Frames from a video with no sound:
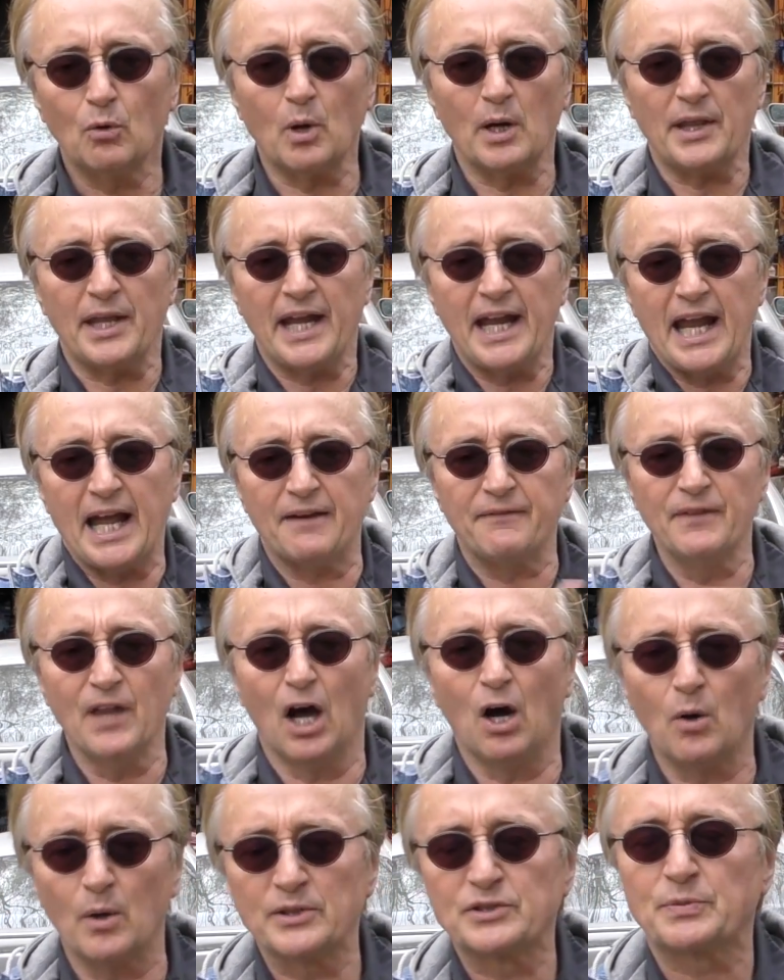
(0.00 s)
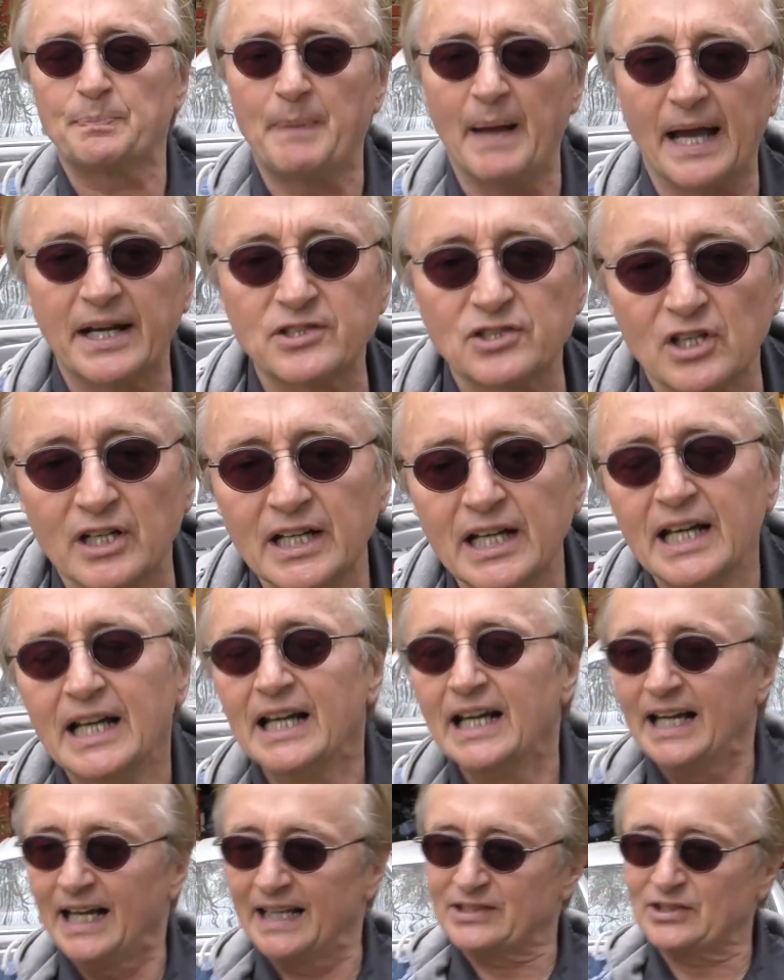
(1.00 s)
where they have no inspection.
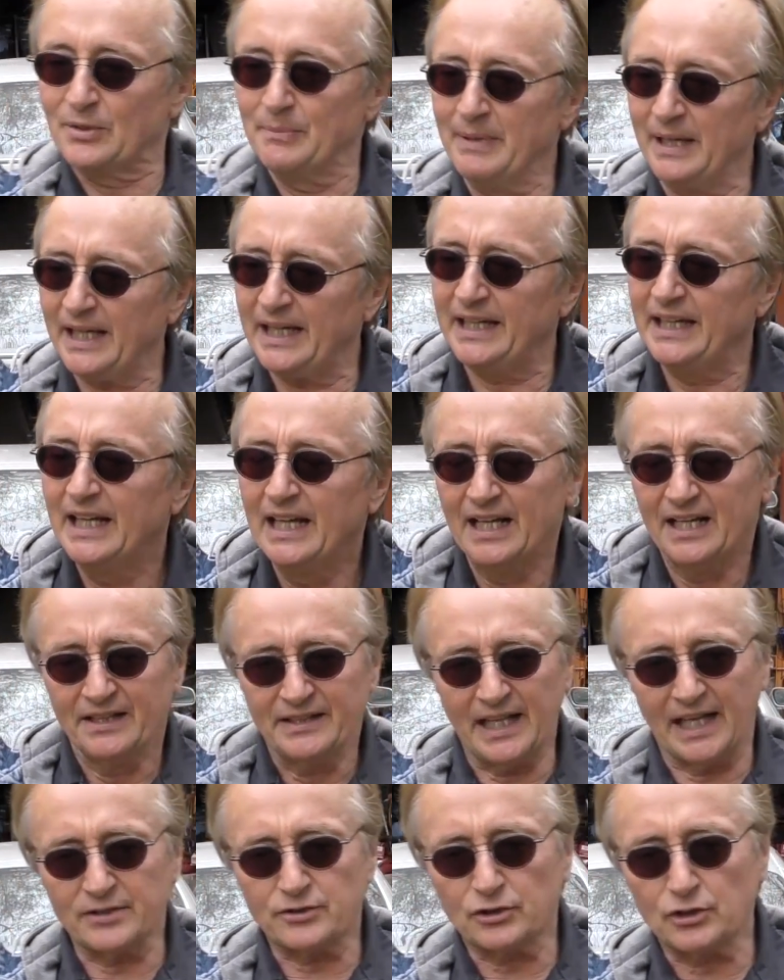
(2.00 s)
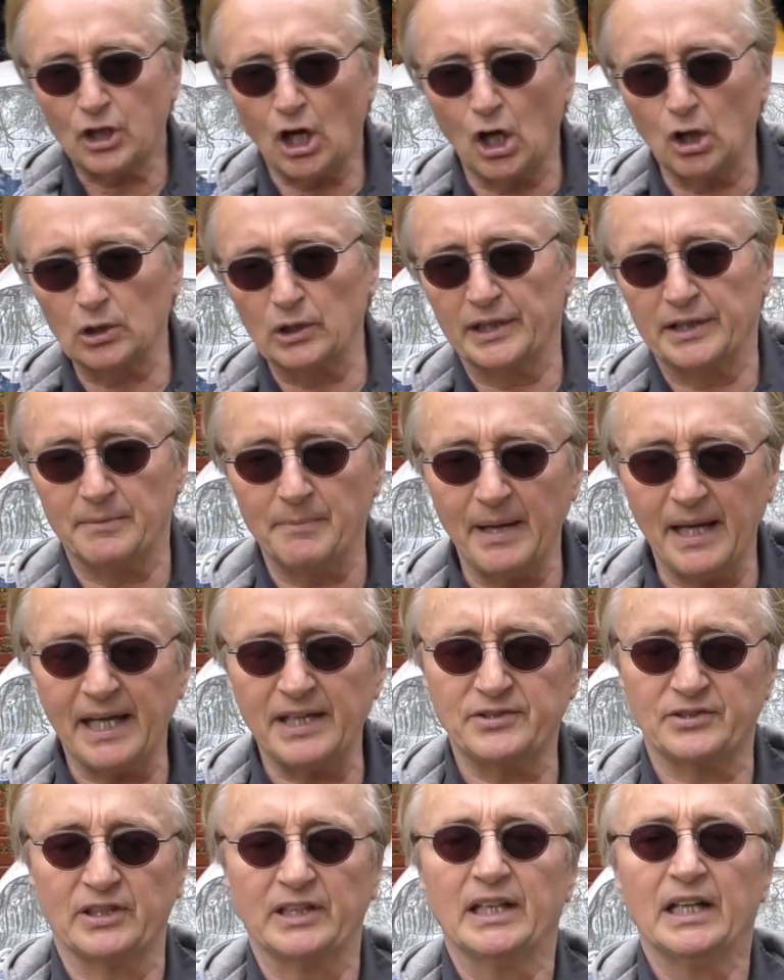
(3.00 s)
And to me, that's totally
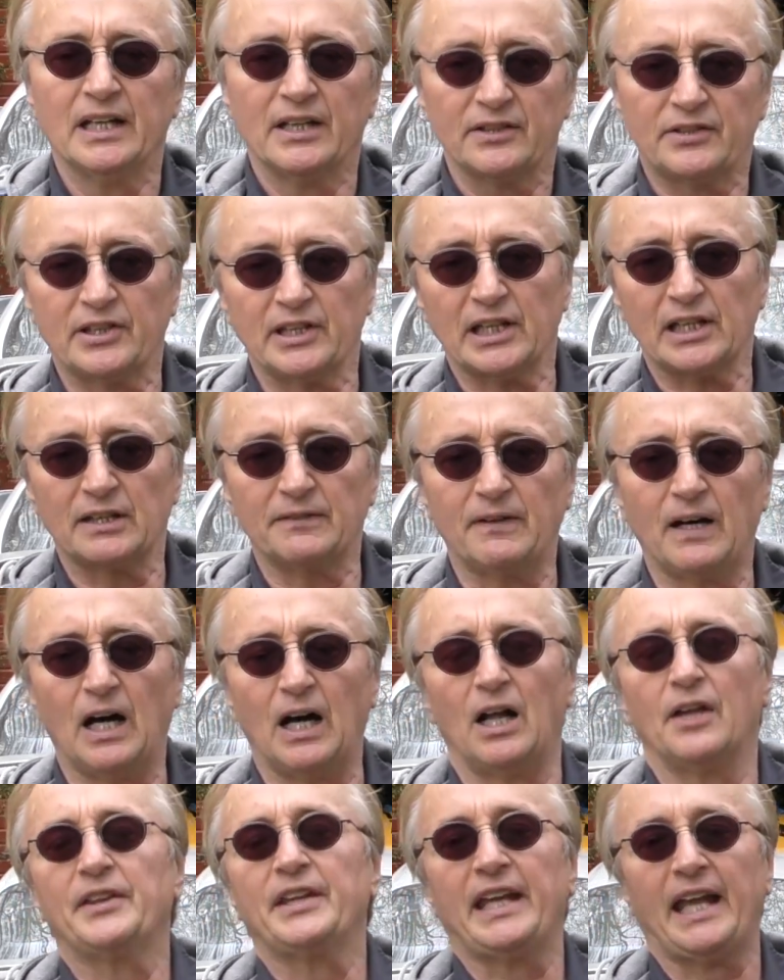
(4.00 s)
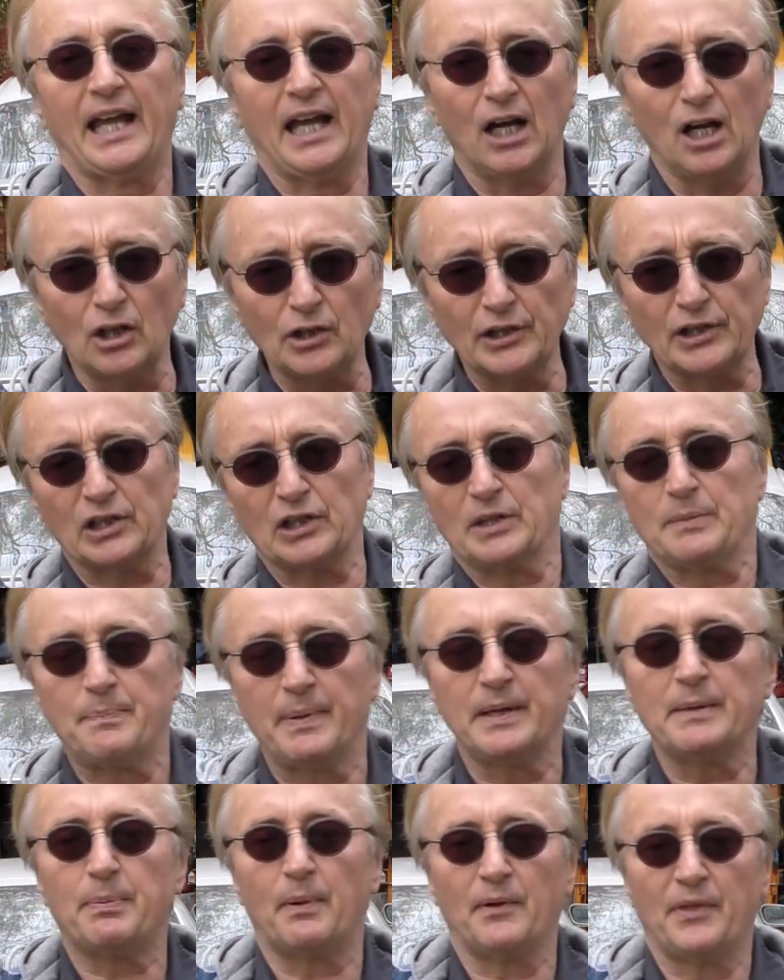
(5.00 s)
amazing. Thinking of all the elderly
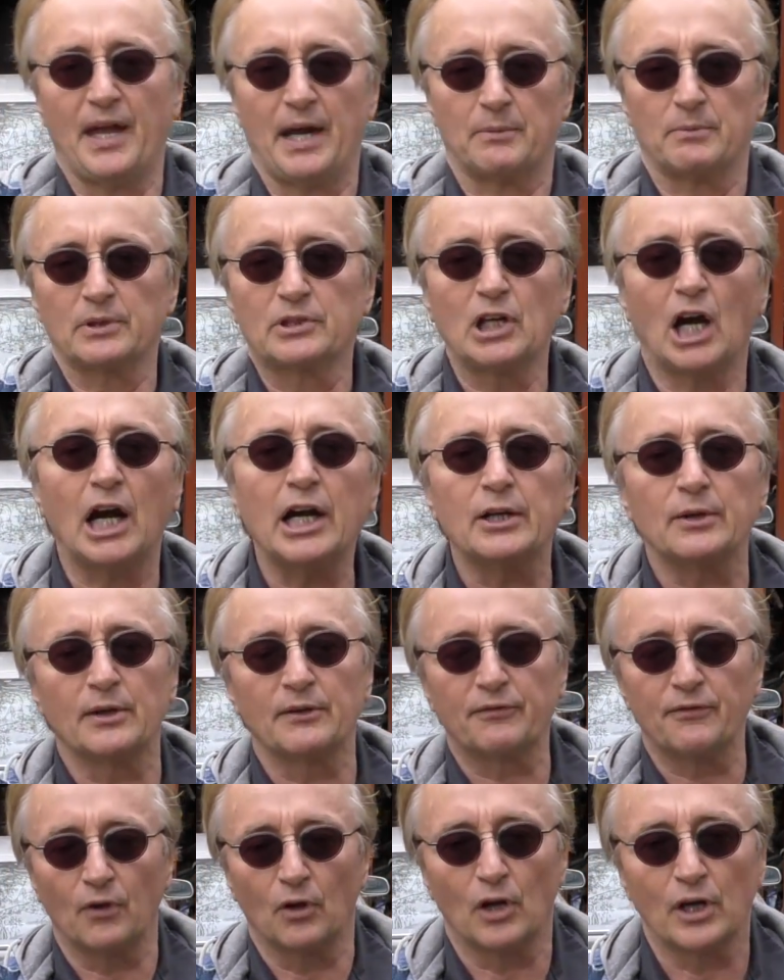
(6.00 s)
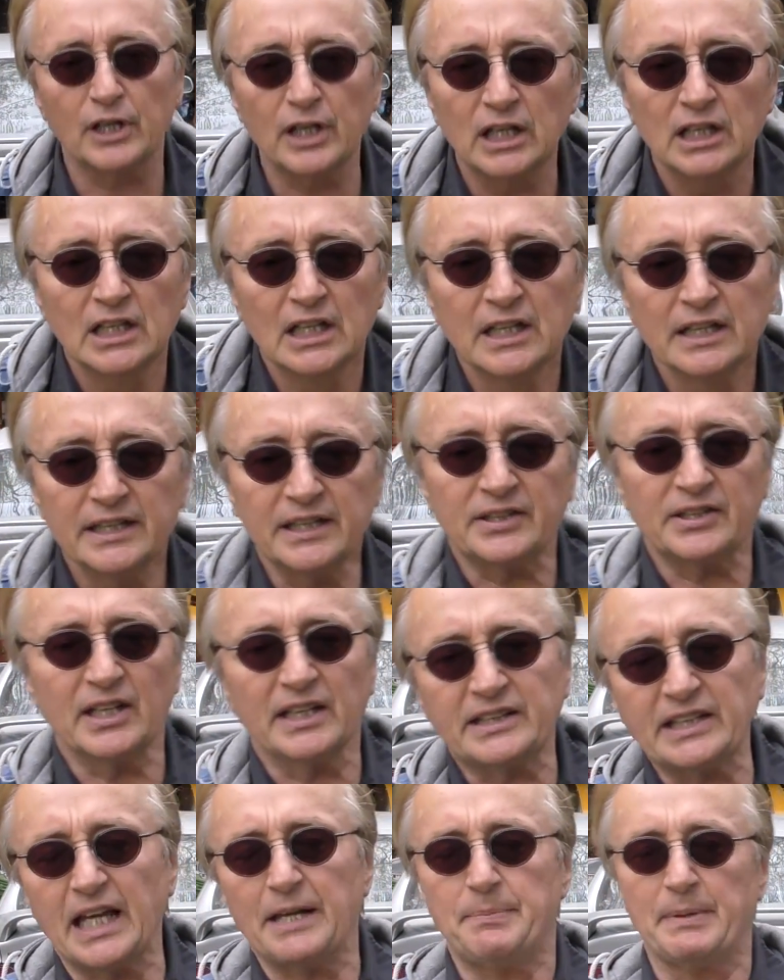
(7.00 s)
people that retire in Florida, you
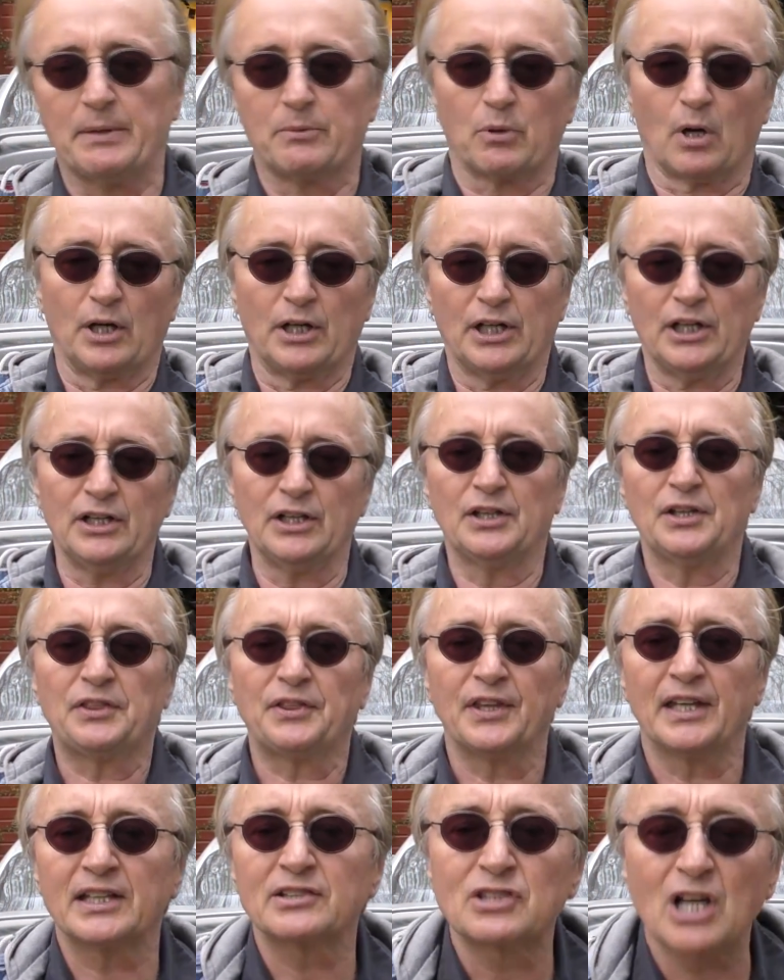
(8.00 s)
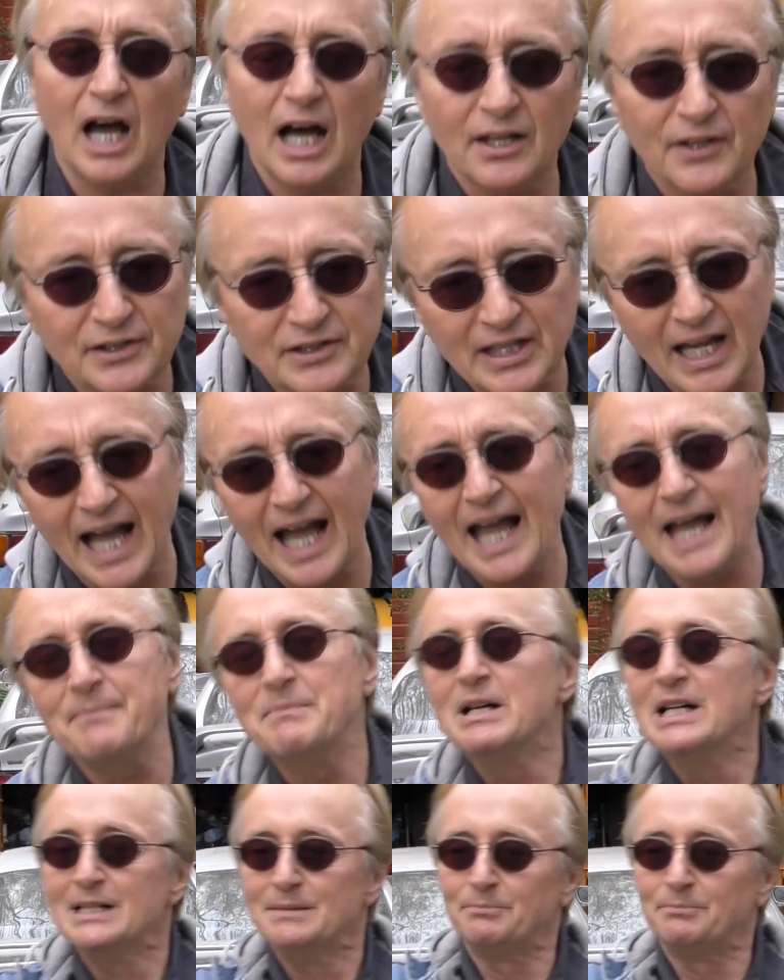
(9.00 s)
think they'd be running into things all the time.